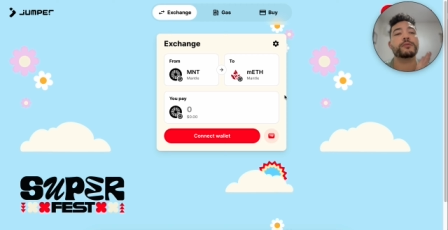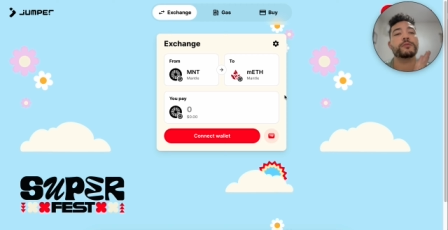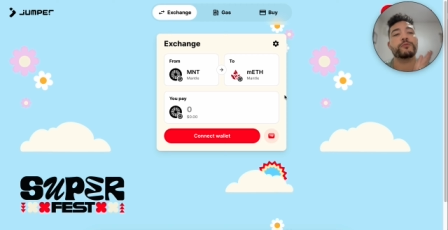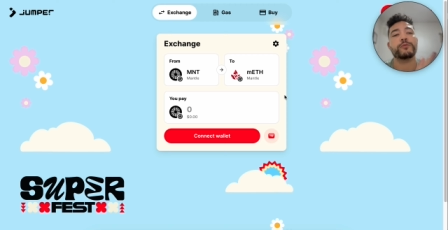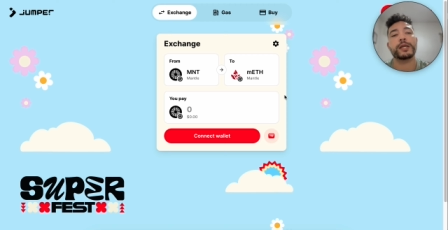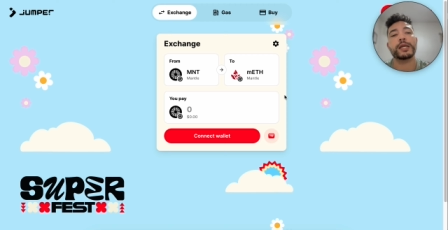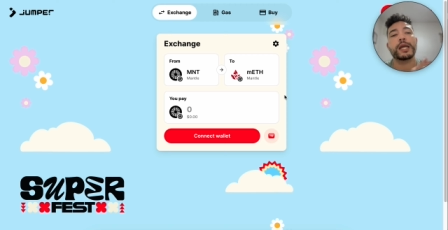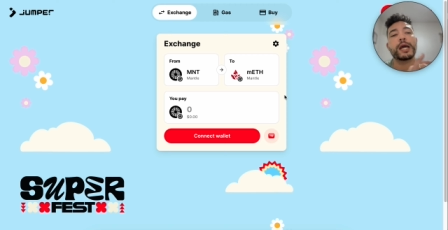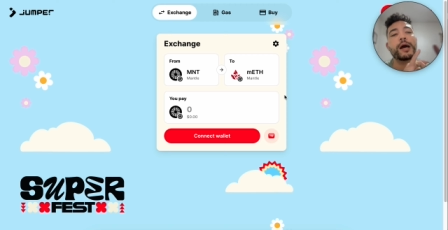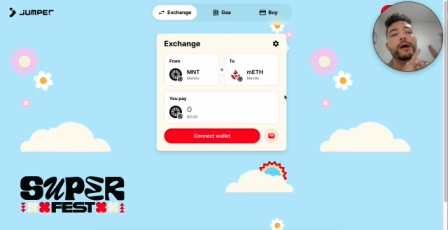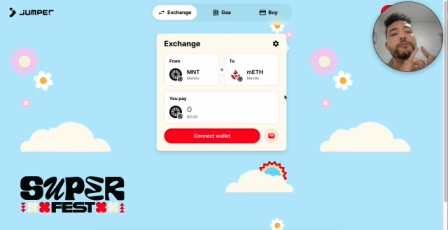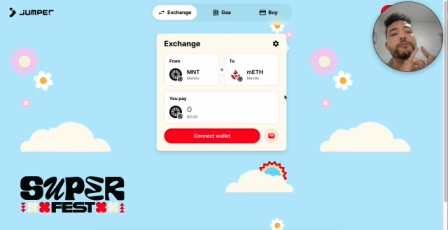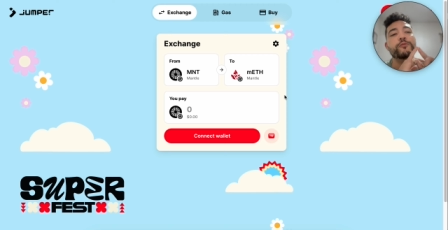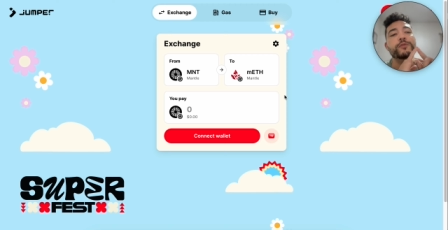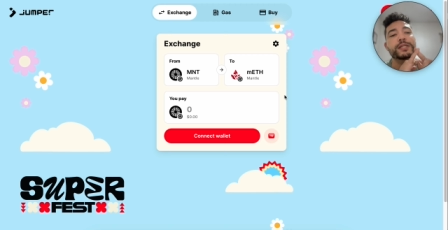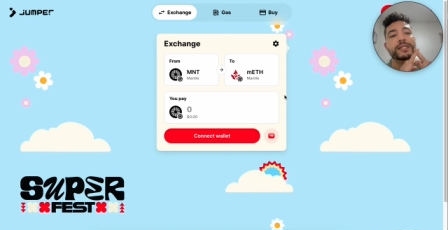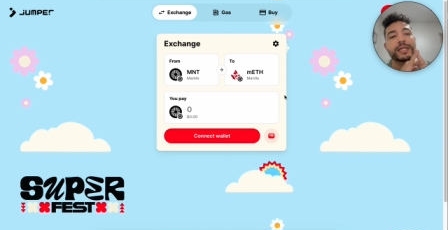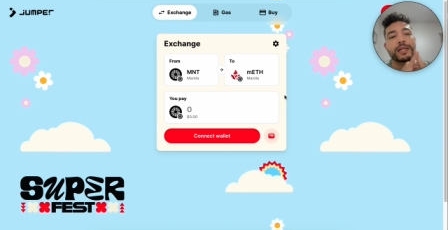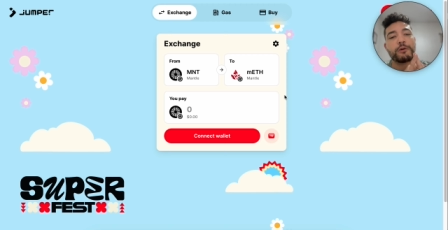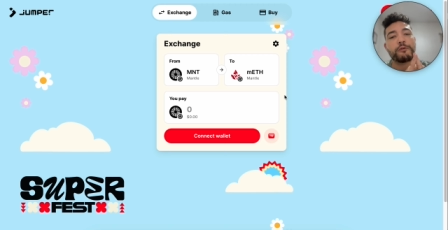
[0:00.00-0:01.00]
Recap,
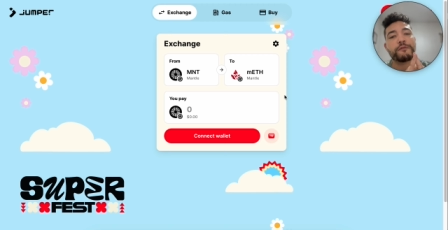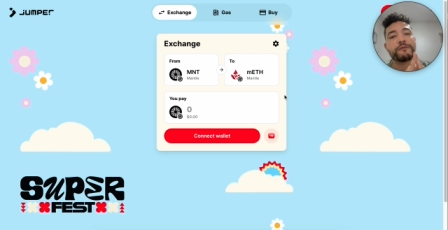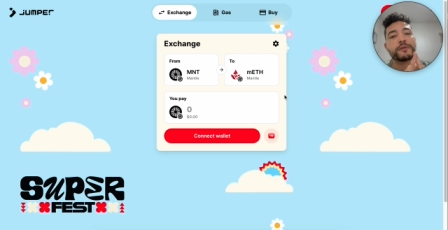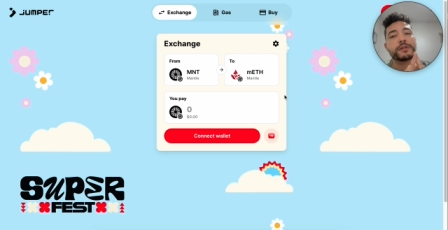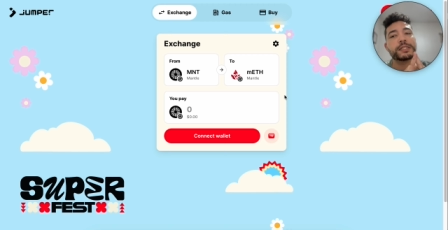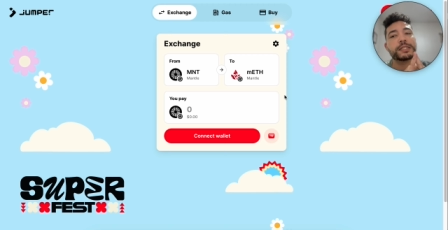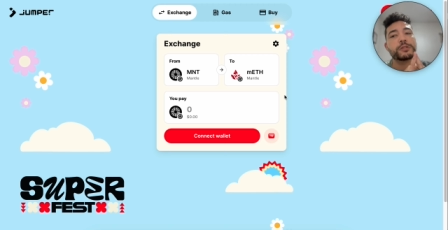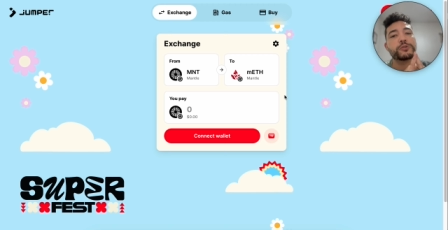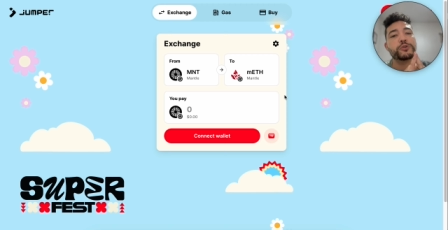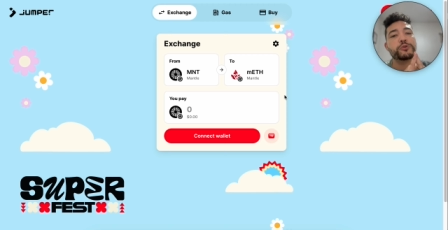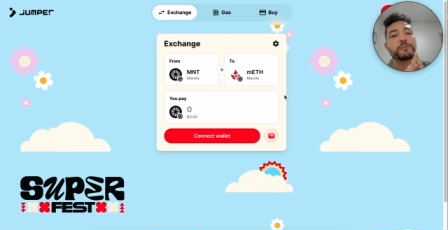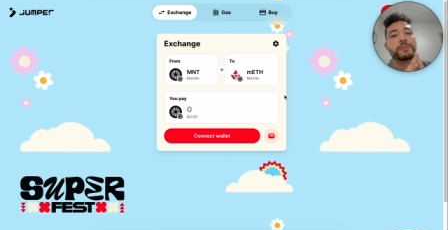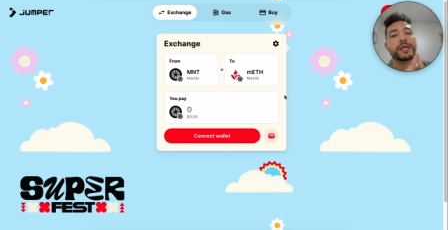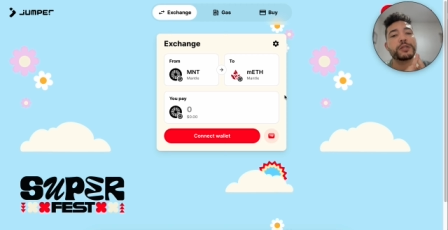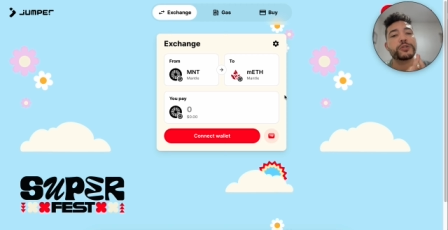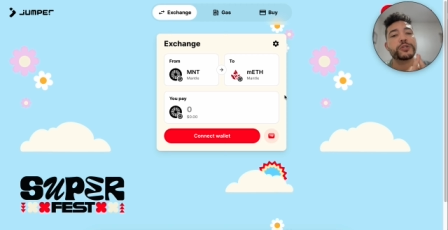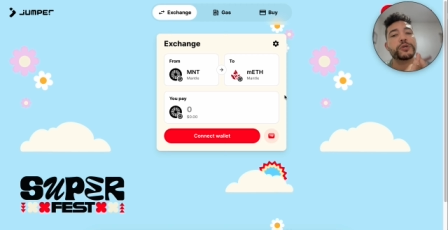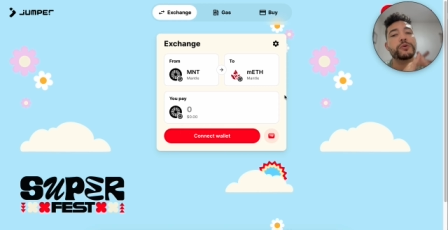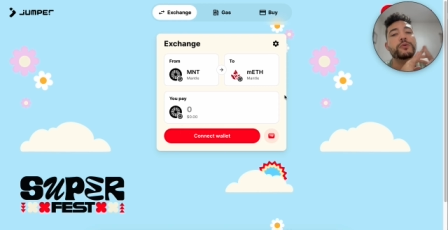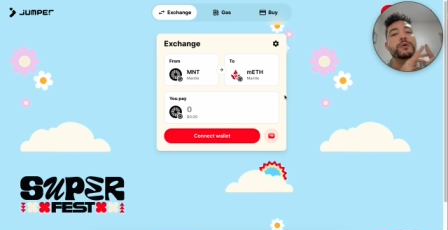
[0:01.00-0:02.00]
we send our funds into
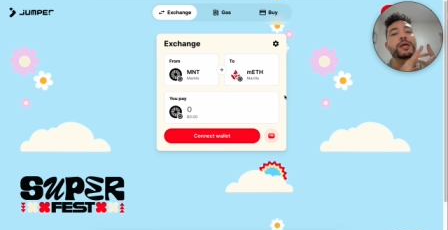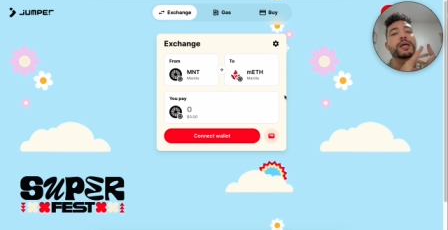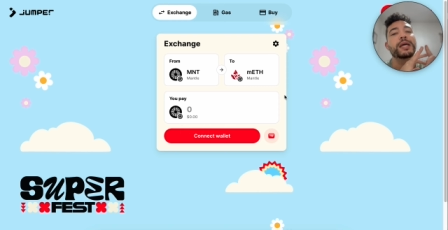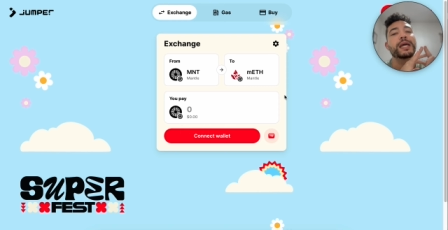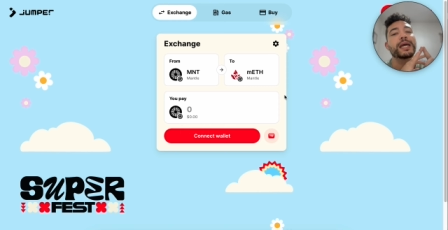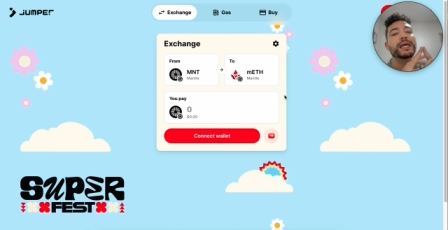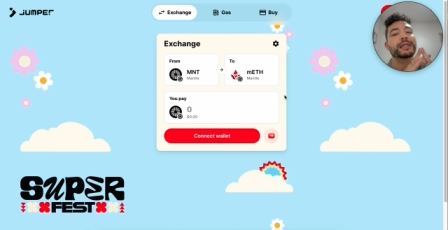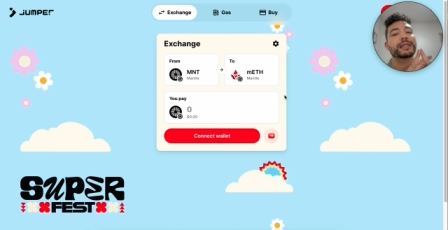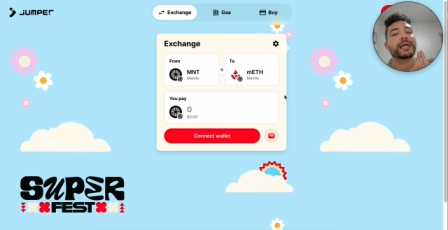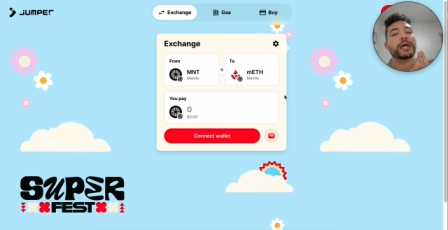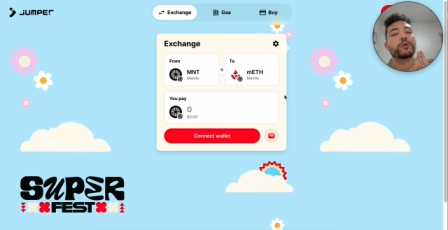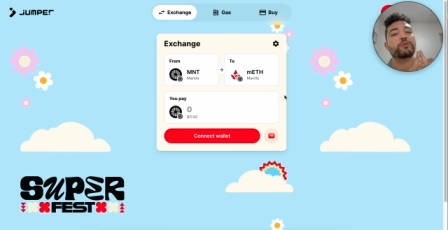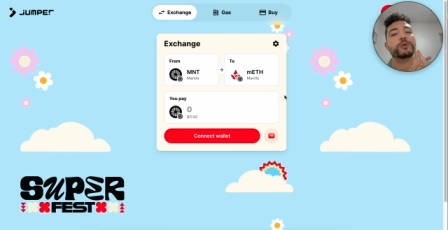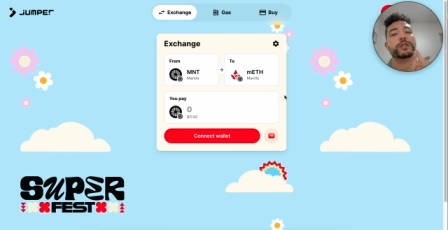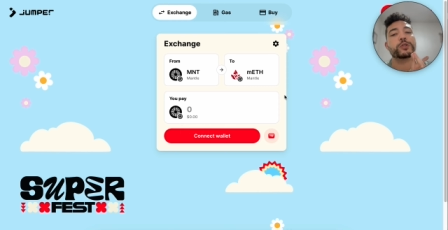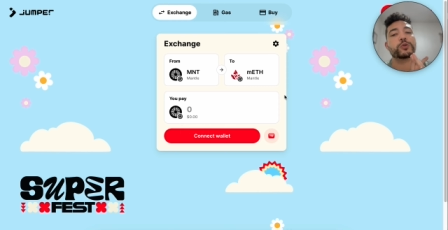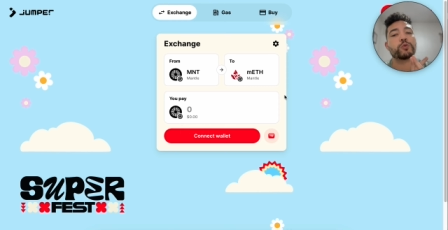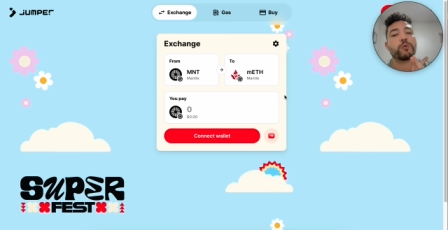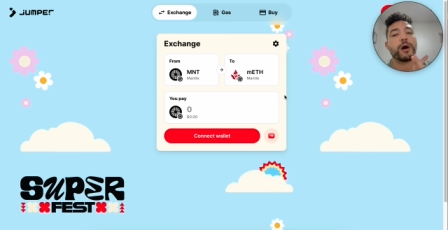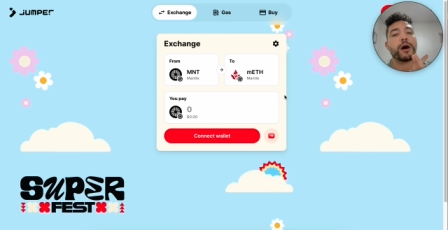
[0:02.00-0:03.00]
Mantle and then we
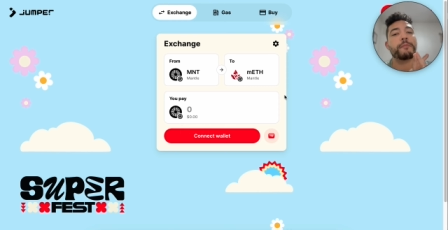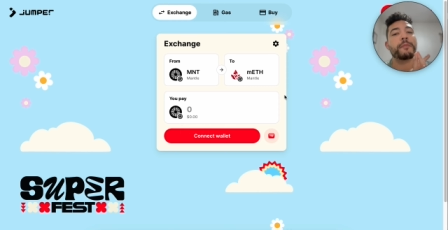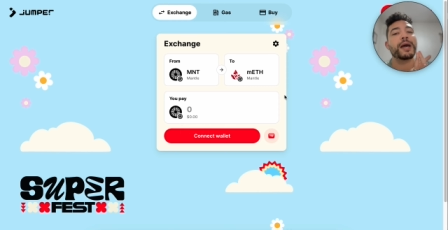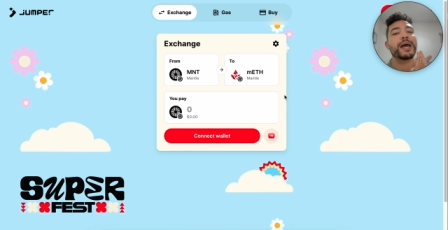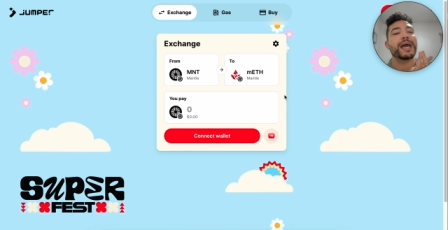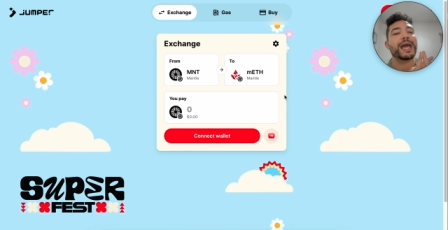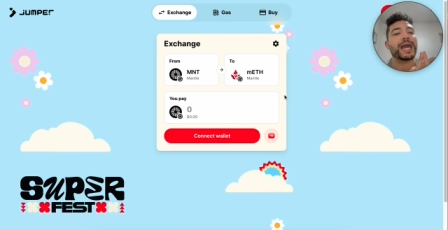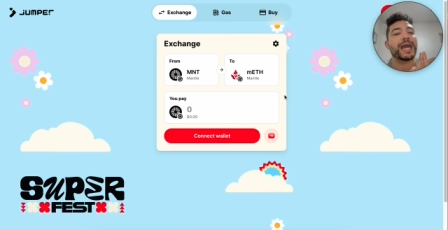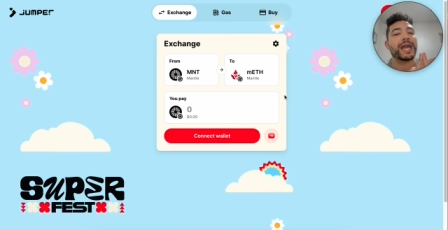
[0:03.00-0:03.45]
swap